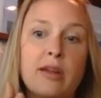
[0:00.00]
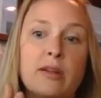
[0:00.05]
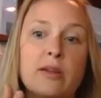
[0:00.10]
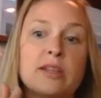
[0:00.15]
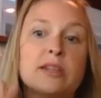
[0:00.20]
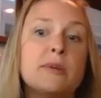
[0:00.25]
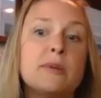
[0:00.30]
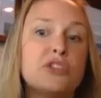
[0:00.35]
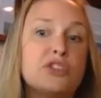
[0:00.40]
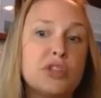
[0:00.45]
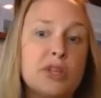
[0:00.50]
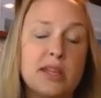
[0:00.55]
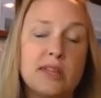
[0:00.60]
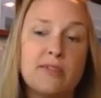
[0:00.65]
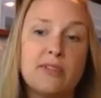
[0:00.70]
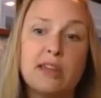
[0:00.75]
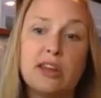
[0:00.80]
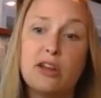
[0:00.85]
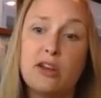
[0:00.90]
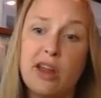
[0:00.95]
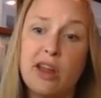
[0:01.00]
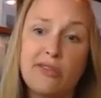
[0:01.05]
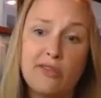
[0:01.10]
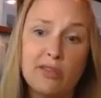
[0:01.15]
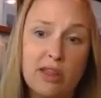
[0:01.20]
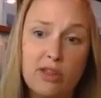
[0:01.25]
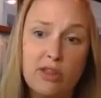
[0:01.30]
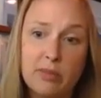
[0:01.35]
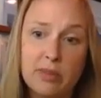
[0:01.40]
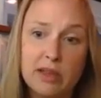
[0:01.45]
especially if they don't have
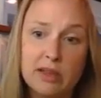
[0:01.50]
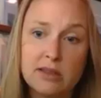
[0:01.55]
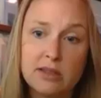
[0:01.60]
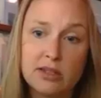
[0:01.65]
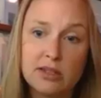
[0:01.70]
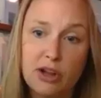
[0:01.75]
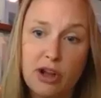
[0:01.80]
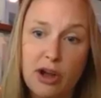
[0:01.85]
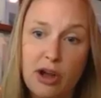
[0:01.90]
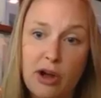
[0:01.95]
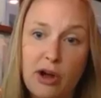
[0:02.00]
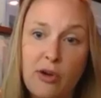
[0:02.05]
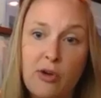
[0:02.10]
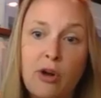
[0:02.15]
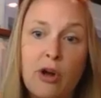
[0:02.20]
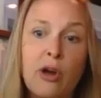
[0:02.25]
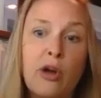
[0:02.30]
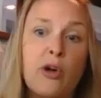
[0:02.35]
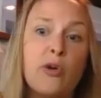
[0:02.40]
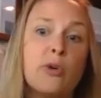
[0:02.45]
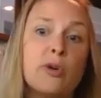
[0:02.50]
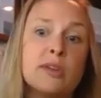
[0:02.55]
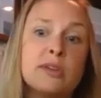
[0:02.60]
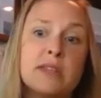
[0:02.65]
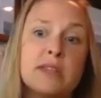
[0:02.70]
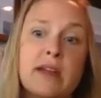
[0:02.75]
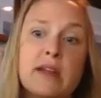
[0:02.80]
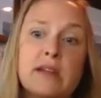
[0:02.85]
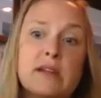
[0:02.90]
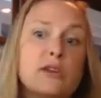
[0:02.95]
another place to go, or
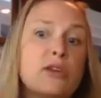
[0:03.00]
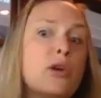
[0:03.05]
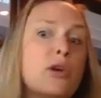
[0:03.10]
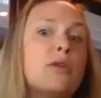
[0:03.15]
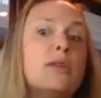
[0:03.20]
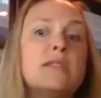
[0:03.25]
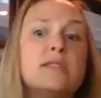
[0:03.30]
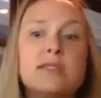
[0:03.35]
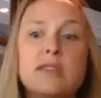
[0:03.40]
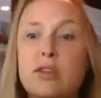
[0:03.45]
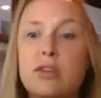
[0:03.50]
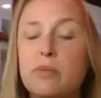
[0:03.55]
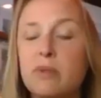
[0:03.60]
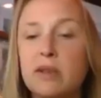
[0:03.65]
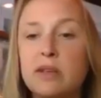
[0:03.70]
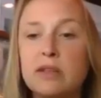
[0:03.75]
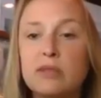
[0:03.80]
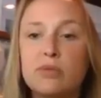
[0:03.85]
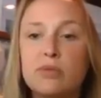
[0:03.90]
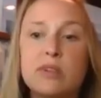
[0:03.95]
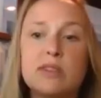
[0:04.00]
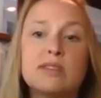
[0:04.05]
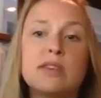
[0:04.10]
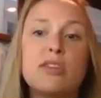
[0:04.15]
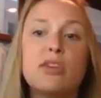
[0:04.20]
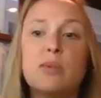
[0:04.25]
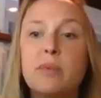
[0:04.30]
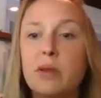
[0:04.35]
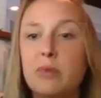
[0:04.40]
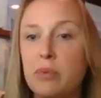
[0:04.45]
saying, go to this other place where these
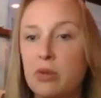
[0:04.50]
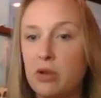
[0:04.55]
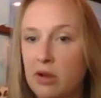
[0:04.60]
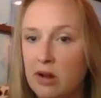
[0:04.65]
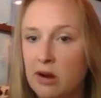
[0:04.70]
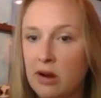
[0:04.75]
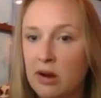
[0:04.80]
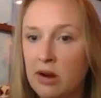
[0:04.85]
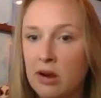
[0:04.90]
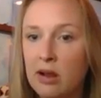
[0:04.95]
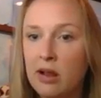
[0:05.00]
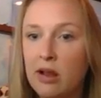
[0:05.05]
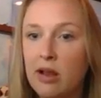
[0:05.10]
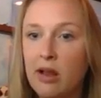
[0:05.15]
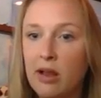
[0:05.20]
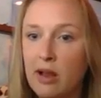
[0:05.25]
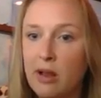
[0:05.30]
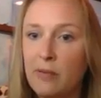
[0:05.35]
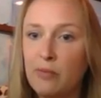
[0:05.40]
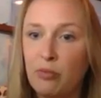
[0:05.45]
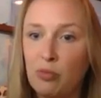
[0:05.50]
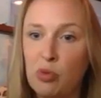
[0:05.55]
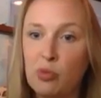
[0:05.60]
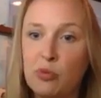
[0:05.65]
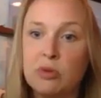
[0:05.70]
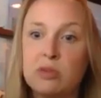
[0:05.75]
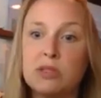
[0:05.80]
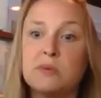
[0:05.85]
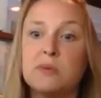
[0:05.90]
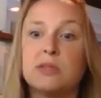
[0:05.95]
other people are when
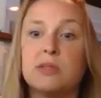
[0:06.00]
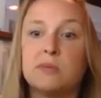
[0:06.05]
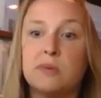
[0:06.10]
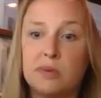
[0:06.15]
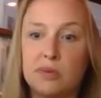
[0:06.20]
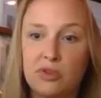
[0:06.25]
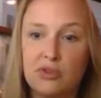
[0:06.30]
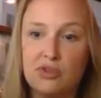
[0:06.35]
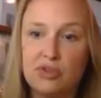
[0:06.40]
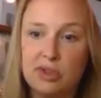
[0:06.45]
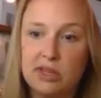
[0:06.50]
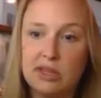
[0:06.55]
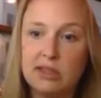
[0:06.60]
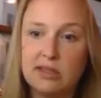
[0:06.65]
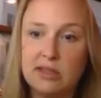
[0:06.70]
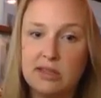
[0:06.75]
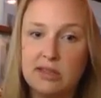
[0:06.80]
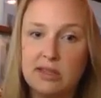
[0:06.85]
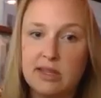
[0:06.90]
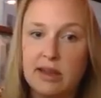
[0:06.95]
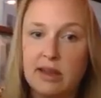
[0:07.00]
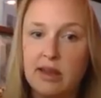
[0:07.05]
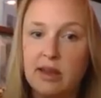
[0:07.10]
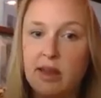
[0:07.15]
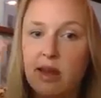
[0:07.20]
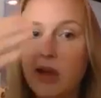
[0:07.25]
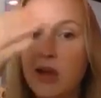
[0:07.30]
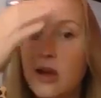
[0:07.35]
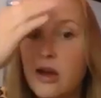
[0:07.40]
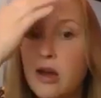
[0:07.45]
we're supposed to be social
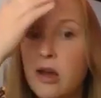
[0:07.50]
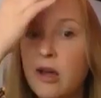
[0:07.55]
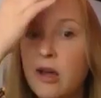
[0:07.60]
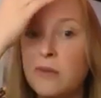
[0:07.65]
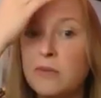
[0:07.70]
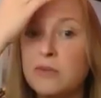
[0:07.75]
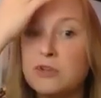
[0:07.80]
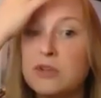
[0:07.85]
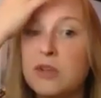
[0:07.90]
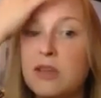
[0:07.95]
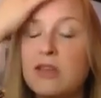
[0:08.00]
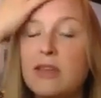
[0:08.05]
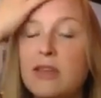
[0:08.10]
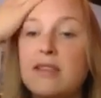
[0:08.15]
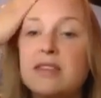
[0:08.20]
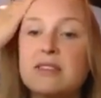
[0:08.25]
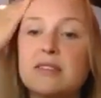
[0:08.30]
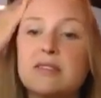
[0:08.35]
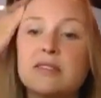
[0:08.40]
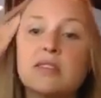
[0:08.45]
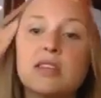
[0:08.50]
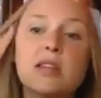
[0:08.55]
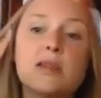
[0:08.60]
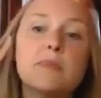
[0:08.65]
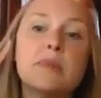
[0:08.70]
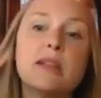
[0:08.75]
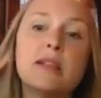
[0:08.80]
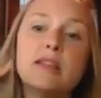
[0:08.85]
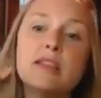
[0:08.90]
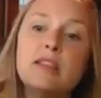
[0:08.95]
distancing. So I think this is going to
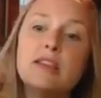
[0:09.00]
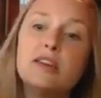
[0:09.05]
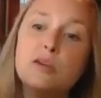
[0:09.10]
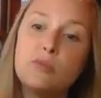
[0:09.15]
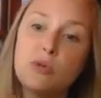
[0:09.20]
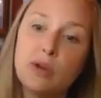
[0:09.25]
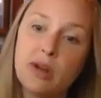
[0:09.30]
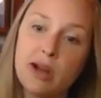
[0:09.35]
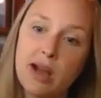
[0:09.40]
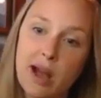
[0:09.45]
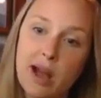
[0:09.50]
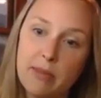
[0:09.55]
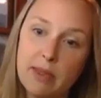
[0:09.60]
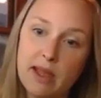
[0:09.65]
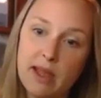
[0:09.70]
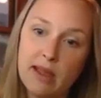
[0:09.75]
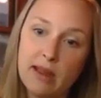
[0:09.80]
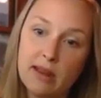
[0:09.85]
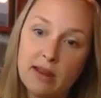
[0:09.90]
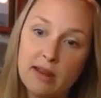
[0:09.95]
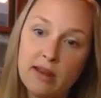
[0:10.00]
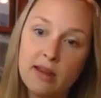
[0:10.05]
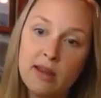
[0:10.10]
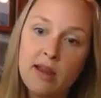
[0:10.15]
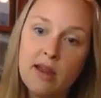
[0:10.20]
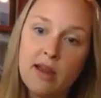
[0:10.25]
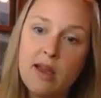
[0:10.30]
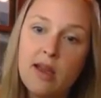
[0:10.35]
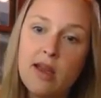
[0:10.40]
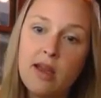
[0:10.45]
be a little more complicated.
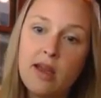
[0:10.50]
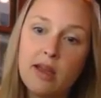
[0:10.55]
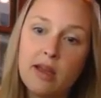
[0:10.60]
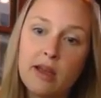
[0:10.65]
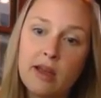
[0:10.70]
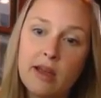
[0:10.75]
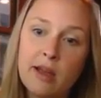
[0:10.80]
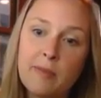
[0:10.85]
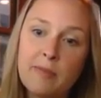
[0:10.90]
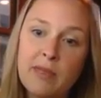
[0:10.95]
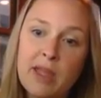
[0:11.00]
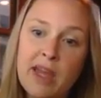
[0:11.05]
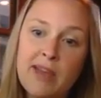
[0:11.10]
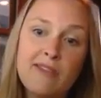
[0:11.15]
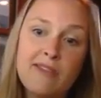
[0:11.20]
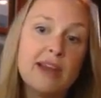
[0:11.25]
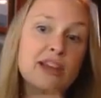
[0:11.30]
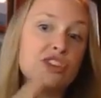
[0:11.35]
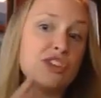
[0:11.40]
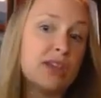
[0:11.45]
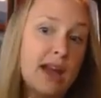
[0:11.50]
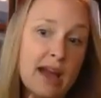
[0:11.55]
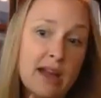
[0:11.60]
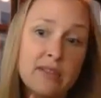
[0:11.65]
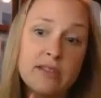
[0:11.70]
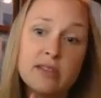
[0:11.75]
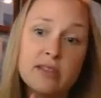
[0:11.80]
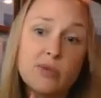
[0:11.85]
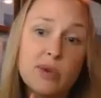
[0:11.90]
I've actually gotten this